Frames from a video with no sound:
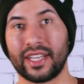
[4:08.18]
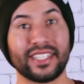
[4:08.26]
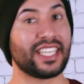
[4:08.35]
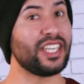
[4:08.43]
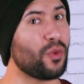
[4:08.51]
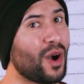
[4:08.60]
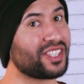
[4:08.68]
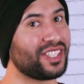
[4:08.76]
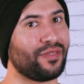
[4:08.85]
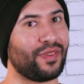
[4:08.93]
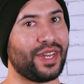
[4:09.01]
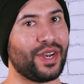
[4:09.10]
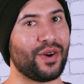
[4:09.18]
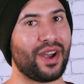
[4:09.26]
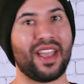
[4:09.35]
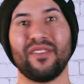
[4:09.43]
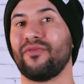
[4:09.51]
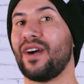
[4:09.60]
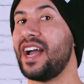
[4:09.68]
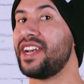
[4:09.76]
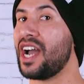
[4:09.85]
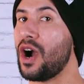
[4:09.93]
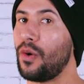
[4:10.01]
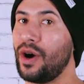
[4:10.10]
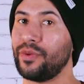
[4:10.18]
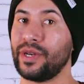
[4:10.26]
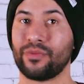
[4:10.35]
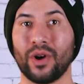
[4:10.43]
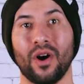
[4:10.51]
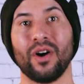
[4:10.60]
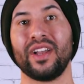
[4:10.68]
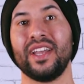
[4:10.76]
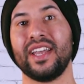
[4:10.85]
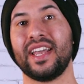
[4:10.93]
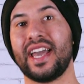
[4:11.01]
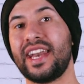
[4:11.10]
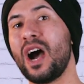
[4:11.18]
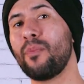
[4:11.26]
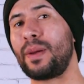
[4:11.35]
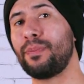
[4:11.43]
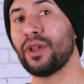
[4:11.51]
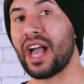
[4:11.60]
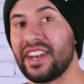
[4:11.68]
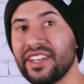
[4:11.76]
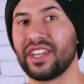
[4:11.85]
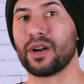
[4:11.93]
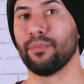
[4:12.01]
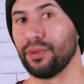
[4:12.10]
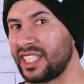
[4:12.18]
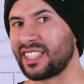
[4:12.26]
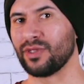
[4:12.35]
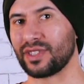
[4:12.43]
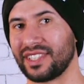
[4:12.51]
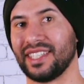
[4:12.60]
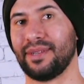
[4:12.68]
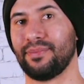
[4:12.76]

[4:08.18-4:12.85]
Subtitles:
Continue watching the video and find out what went wrong and how people ended their blissful sleep.